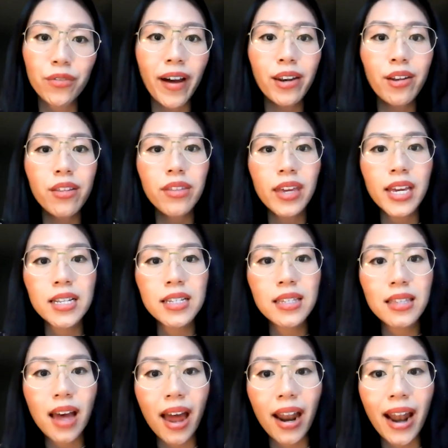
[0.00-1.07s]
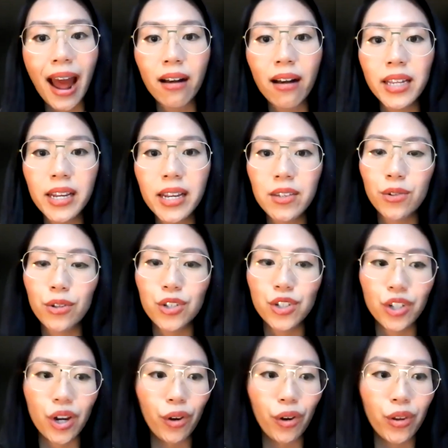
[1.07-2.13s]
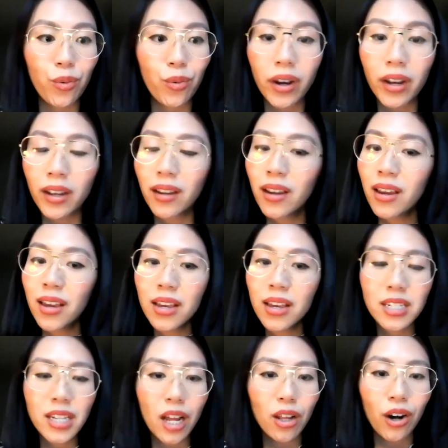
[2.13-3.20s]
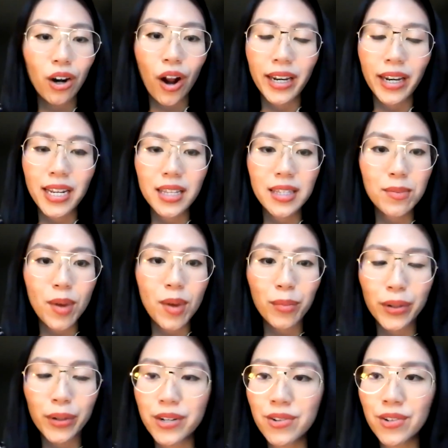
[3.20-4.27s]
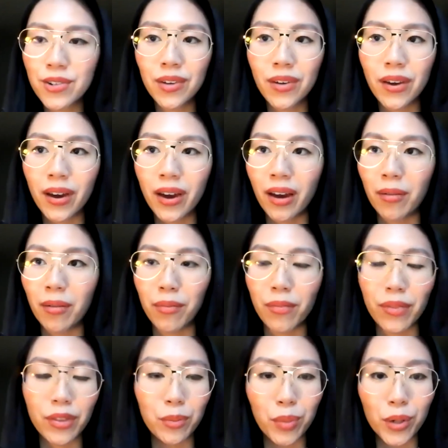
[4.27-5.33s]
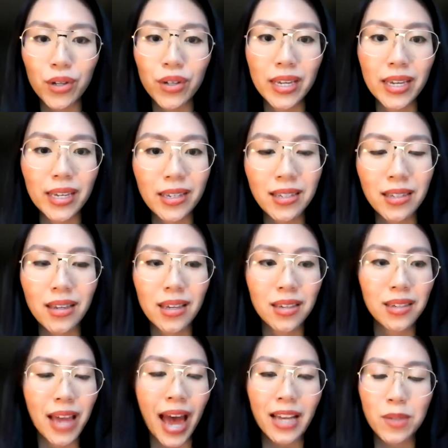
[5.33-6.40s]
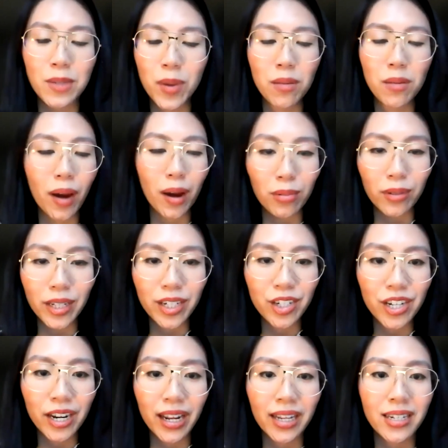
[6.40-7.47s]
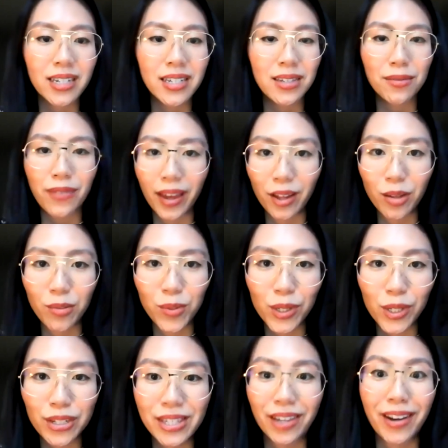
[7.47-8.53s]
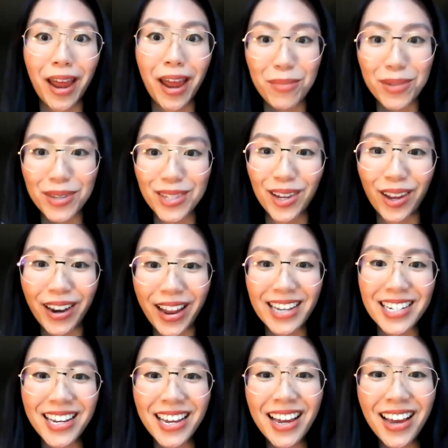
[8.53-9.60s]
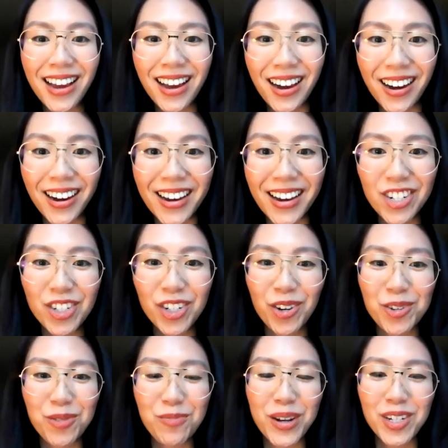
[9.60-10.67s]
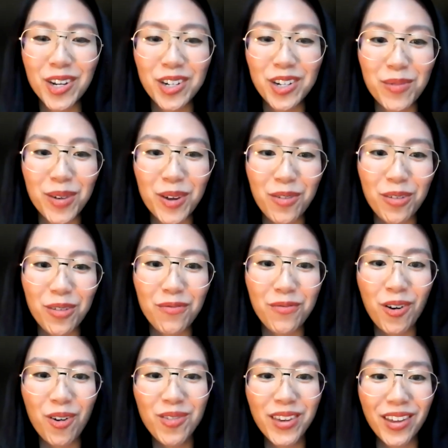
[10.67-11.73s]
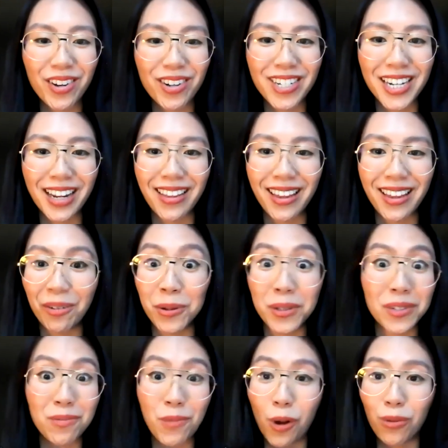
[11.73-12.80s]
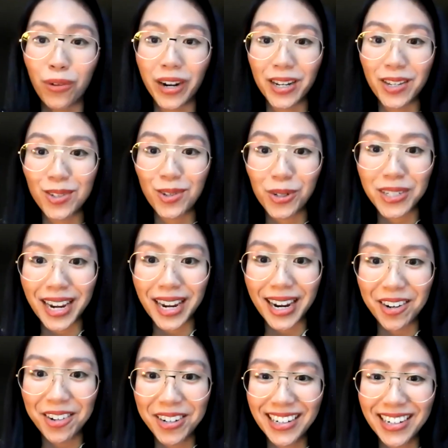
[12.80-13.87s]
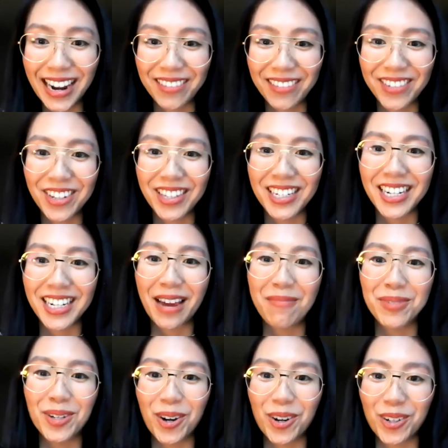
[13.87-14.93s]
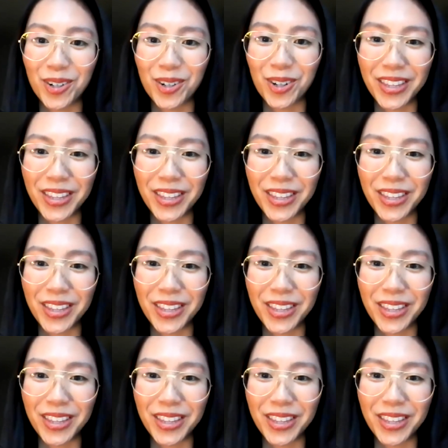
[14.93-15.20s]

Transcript: or final things that Alex or Jo, you want to tell our audience members? The book has been published and is available. It's on Amazon. And Jo, you mentioned to me over the phone the other day that it was already sold out after the Times article.